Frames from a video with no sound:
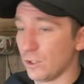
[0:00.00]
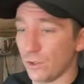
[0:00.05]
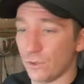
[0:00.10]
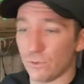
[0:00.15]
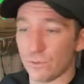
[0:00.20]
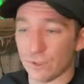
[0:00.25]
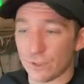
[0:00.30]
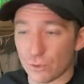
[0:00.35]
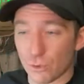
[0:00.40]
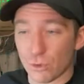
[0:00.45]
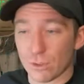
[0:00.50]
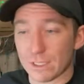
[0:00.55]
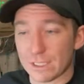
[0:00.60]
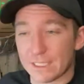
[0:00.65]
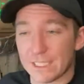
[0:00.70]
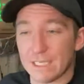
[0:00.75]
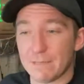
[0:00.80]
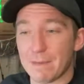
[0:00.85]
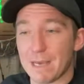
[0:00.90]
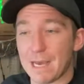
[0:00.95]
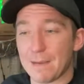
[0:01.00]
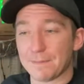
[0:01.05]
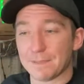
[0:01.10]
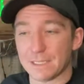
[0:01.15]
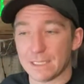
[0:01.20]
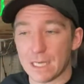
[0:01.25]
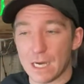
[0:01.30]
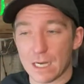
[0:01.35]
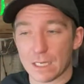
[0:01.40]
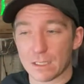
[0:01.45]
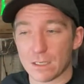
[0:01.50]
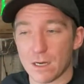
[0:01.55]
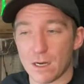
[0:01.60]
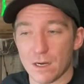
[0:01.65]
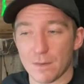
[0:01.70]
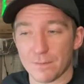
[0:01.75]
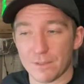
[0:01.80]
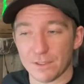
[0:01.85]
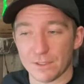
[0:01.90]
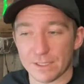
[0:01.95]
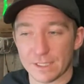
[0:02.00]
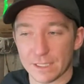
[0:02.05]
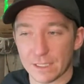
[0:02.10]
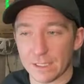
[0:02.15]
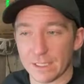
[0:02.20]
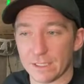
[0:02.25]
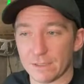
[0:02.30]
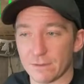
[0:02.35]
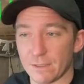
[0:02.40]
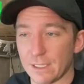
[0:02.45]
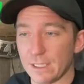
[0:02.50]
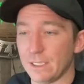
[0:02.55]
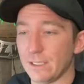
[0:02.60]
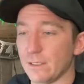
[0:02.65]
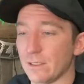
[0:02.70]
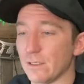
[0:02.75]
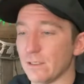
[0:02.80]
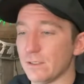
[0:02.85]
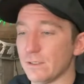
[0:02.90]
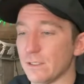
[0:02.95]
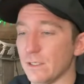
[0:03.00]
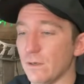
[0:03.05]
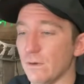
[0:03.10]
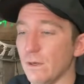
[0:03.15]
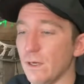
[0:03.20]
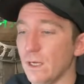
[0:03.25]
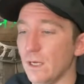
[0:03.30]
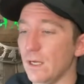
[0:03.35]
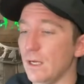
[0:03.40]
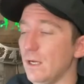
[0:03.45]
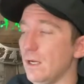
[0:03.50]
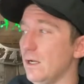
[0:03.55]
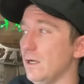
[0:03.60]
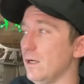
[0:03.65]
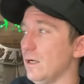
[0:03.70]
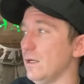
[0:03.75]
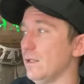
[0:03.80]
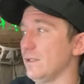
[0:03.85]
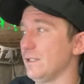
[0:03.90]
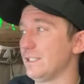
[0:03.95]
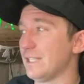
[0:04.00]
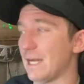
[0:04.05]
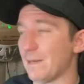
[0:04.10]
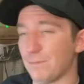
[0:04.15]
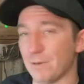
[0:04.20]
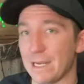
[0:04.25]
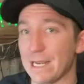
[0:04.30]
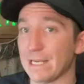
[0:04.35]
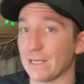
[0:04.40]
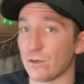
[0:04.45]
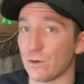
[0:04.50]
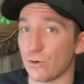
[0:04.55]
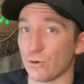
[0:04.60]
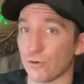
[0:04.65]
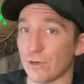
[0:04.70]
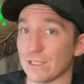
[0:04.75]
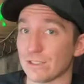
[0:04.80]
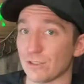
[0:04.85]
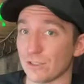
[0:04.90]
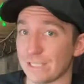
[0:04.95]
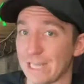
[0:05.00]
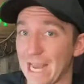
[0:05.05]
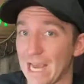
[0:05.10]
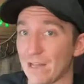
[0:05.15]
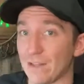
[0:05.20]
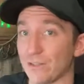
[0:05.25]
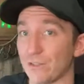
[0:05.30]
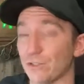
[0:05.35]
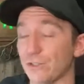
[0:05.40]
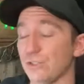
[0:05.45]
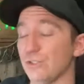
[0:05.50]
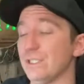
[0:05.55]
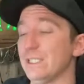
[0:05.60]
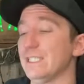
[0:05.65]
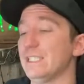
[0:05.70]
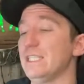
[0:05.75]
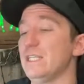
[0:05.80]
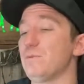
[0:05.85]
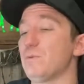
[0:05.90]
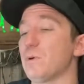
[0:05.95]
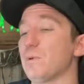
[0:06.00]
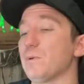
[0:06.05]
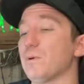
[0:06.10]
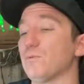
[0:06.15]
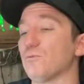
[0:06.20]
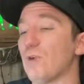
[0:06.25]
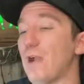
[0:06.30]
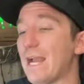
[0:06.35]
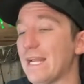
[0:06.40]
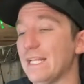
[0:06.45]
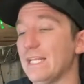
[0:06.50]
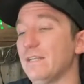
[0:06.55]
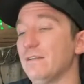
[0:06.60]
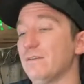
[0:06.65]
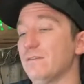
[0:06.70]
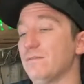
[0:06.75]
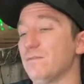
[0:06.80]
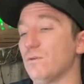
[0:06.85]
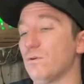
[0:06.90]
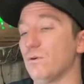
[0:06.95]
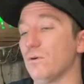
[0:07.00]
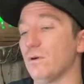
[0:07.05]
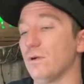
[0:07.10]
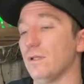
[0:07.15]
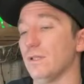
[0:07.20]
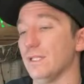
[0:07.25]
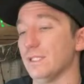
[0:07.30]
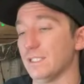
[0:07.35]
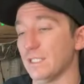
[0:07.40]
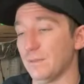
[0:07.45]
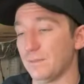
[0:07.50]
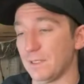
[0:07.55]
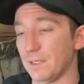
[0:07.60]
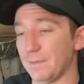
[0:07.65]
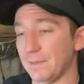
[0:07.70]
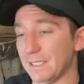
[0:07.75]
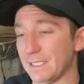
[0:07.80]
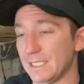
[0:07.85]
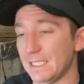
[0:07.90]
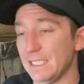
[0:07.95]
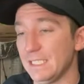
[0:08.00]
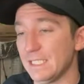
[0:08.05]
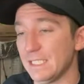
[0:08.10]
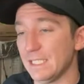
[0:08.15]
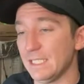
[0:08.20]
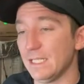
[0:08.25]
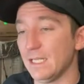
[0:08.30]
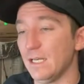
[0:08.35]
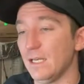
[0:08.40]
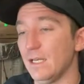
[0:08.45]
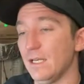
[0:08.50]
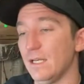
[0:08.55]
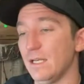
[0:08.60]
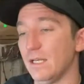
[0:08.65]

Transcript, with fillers: go to resortskimaps.com. Here's the link right here. So the top right hand corner has our calendar. You can see where we're riding for this upcoming season